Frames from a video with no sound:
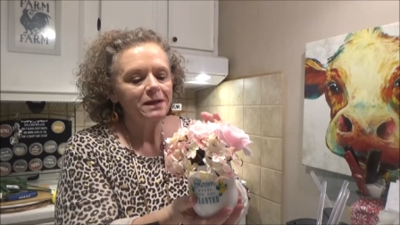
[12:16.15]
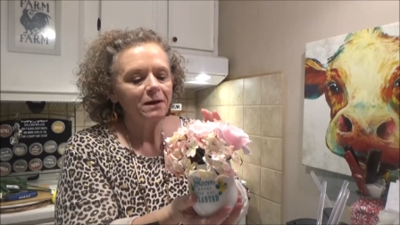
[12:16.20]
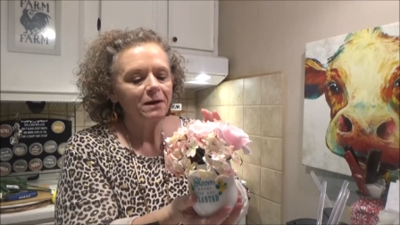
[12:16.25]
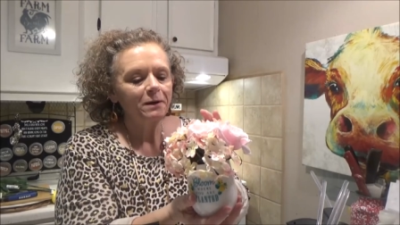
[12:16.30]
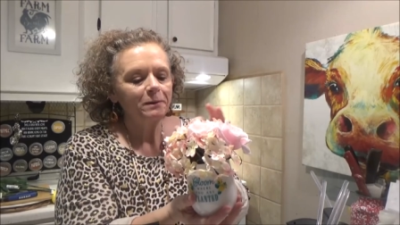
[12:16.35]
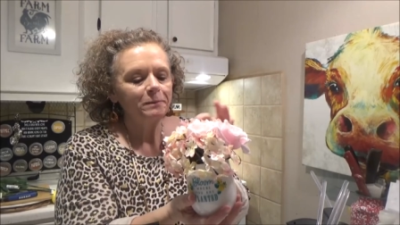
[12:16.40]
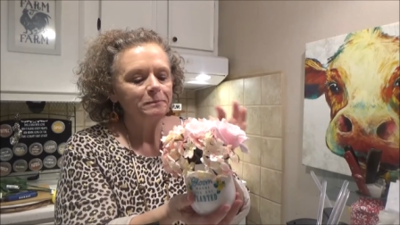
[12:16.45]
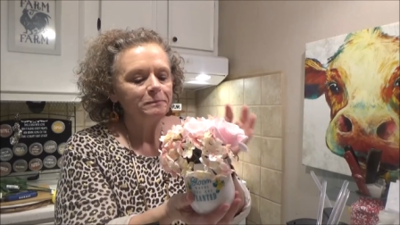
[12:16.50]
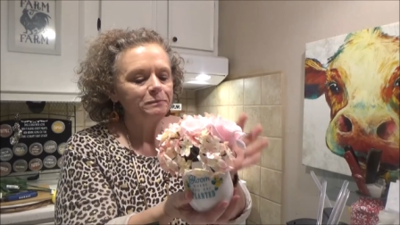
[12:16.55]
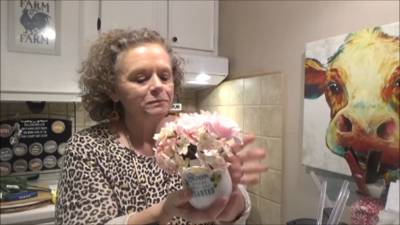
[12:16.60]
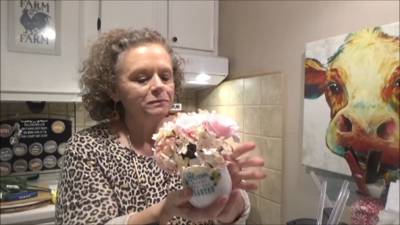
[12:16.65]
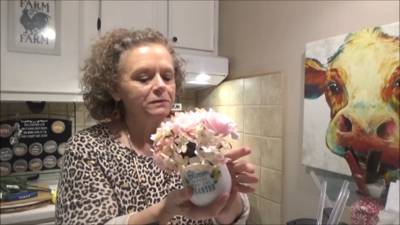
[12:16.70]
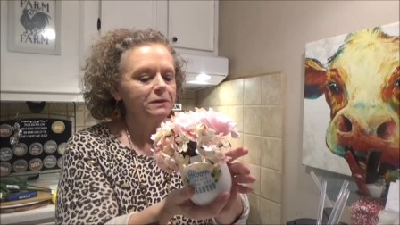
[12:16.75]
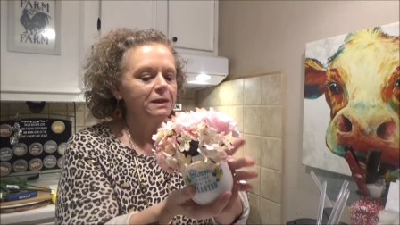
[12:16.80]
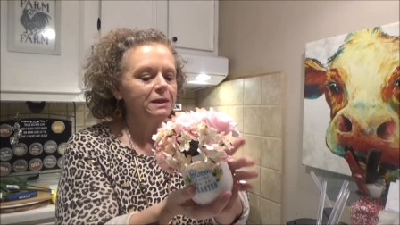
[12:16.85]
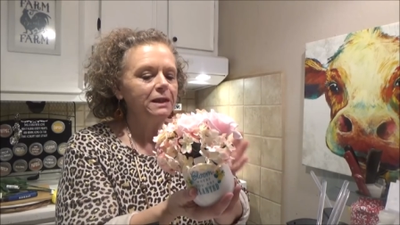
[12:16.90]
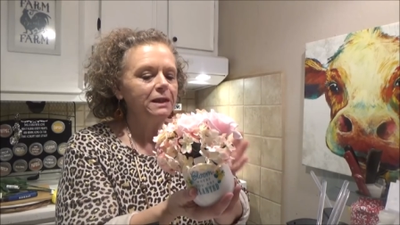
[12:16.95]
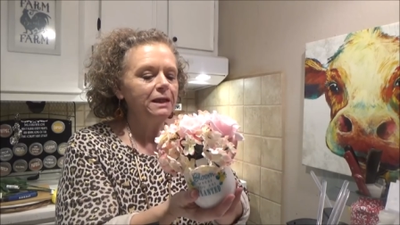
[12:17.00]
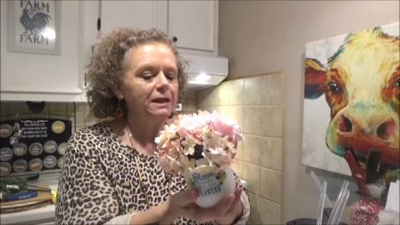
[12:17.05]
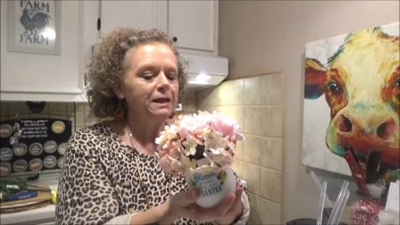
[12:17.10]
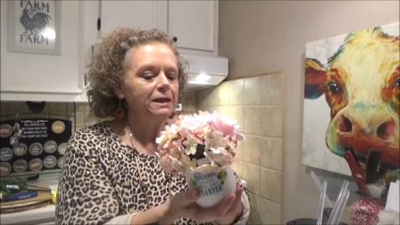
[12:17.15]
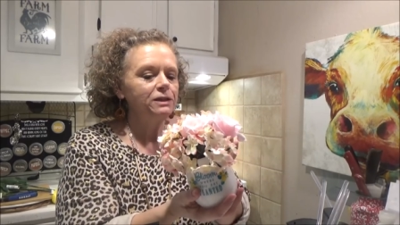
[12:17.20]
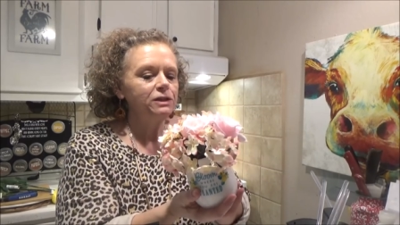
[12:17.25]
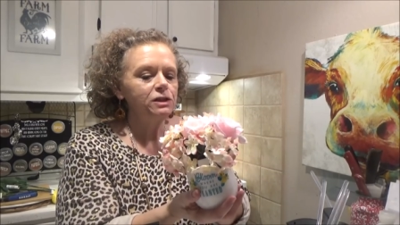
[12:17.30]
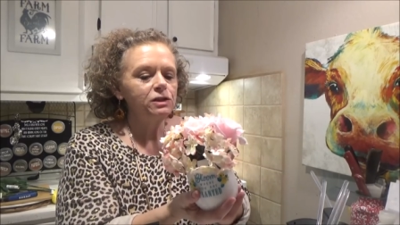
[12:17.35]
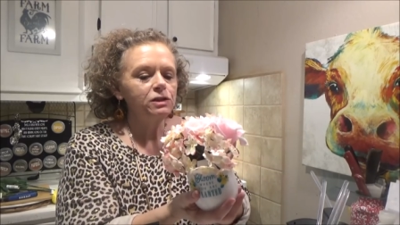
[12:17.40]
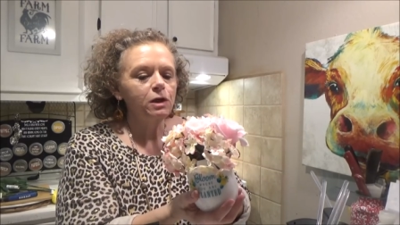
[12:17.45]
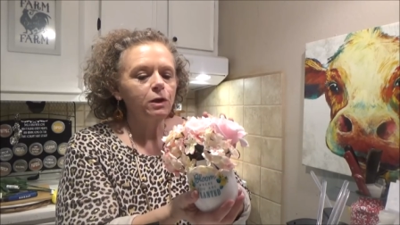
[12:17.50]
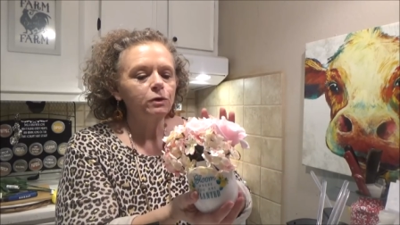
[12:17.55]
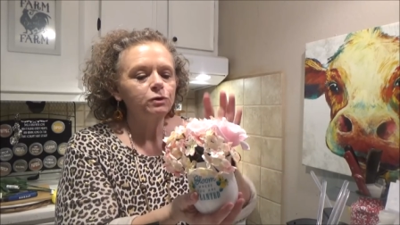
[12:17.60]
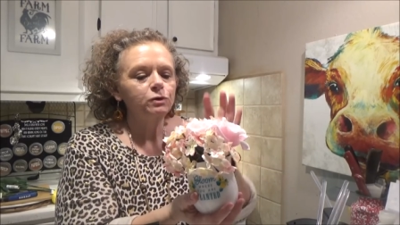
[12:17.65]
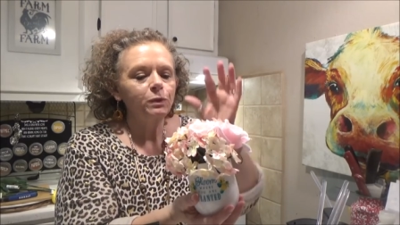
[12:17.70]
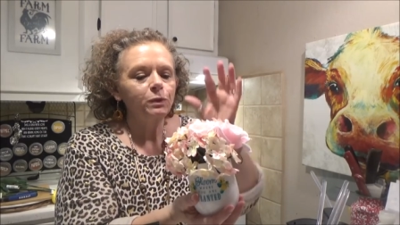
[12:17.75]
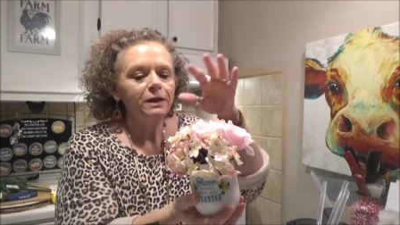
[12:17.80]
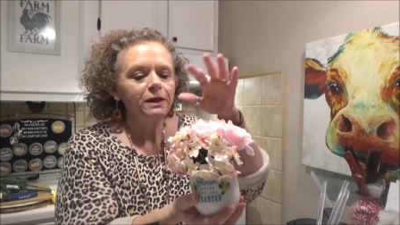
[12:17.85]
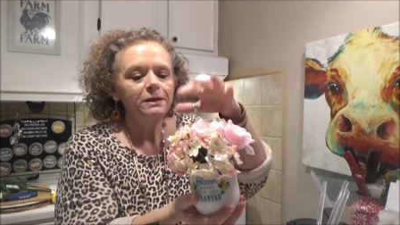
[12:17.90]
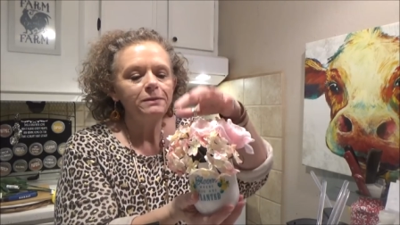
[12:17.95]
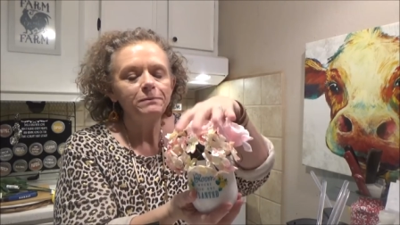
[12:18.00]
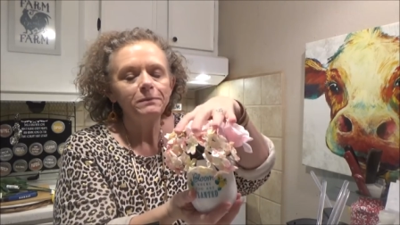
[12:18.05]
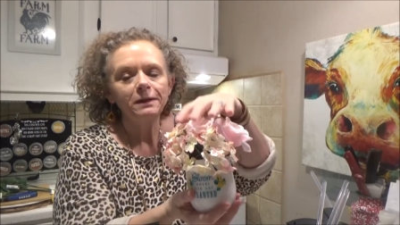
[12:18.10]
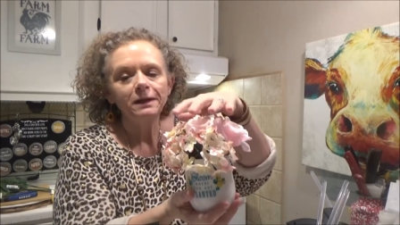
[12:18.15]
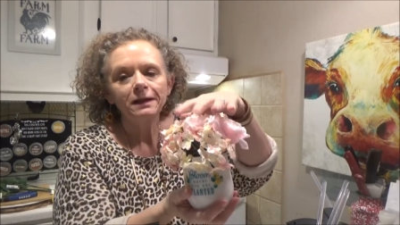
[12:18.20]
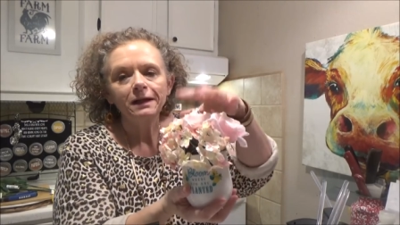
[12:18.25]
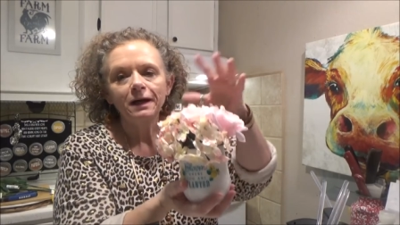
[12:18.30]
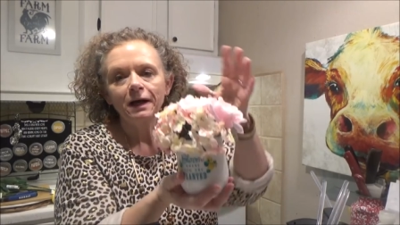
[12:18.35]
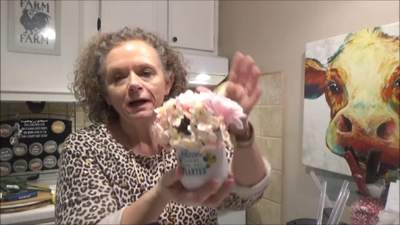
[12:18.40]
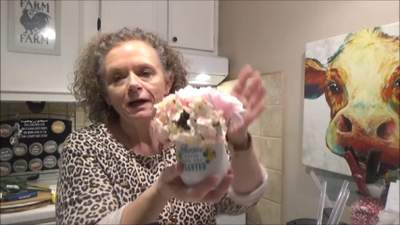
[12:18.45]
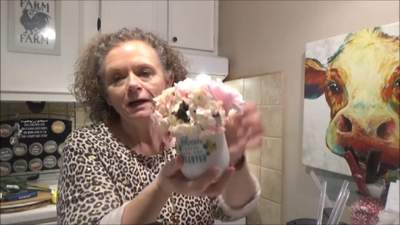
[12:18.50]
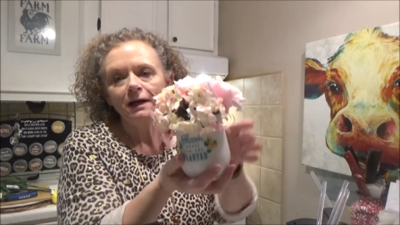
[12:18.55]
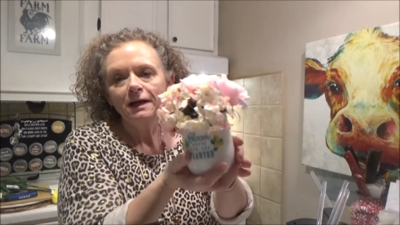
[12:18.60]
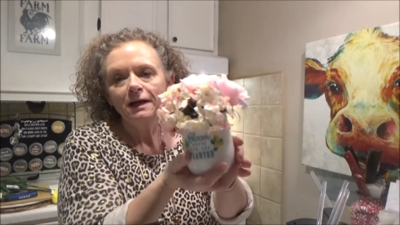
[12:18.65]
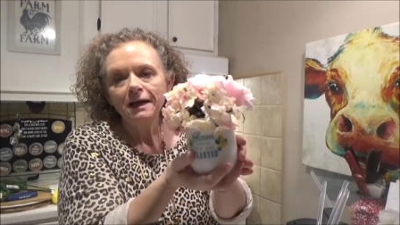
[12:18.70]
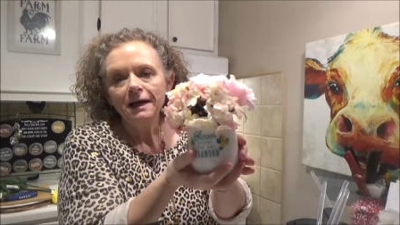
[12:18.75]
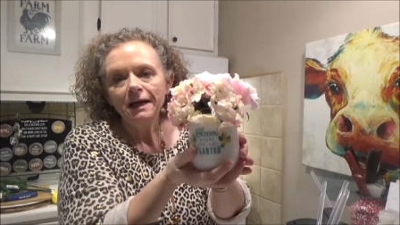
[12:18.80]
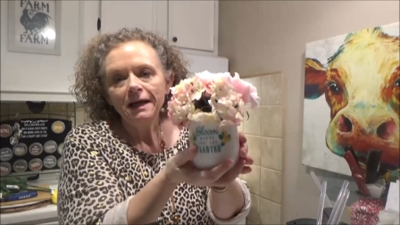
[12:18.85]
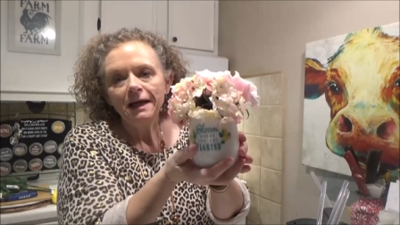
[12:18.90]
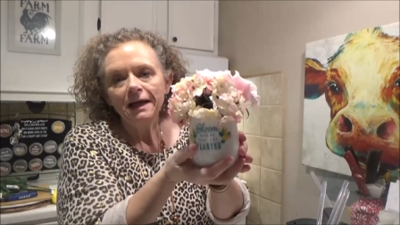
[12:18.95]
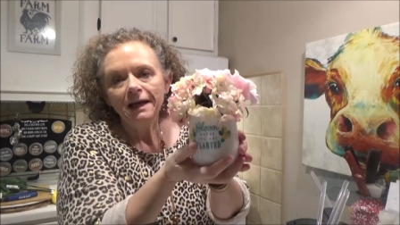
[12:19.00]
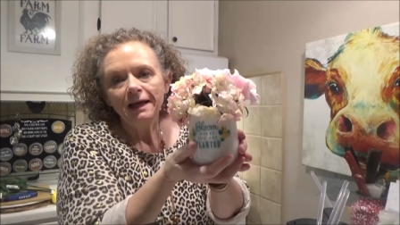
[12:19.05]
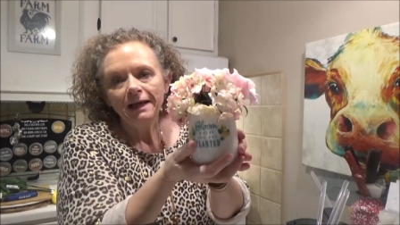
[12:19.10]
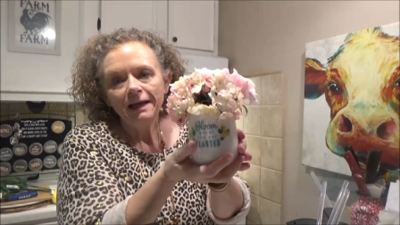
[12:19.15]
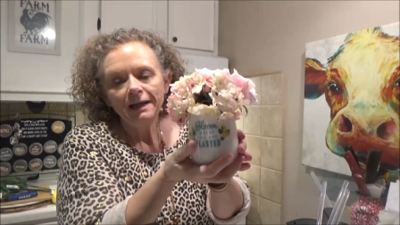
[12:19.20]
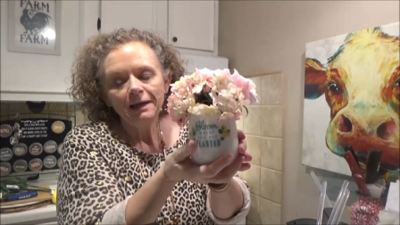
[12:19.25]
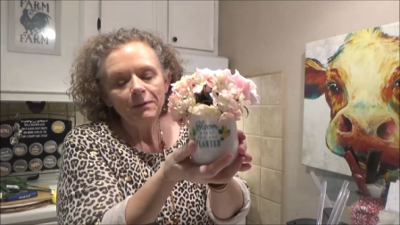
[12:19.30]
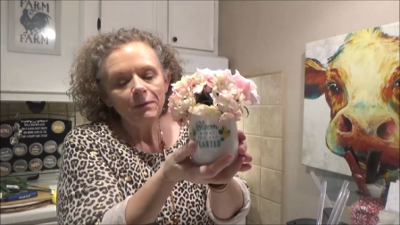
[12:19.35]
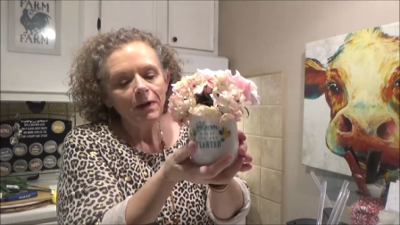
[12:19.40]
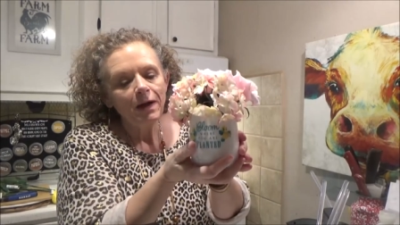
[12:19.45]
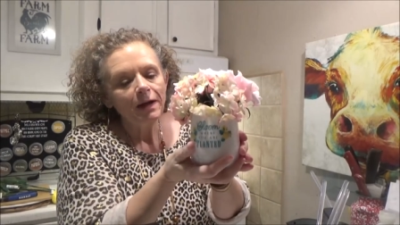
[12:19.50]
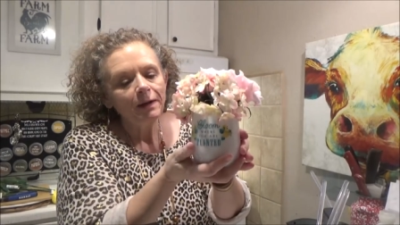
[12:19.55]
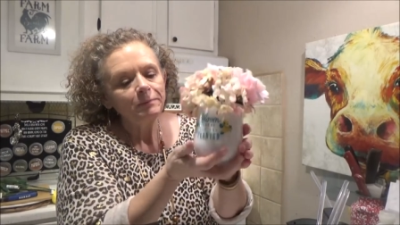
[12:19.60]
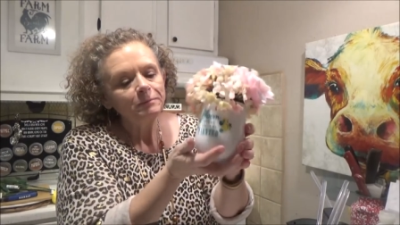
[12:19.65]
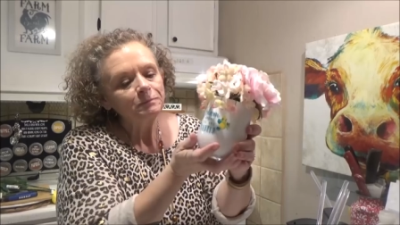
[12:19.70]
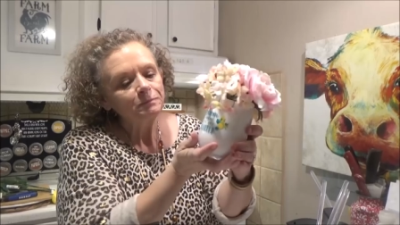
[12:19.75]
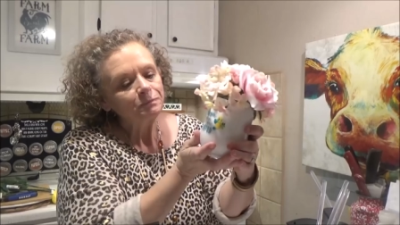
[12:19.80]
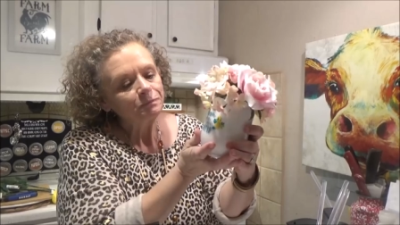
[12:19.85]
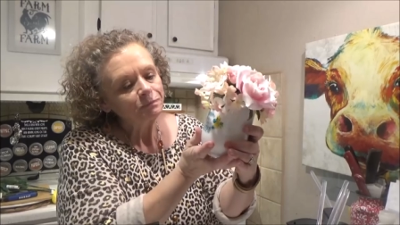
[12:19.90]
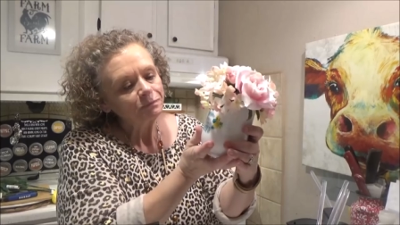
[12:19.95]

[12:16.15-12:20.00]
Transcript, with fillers: Um, she's so sweet. But uh, anyway,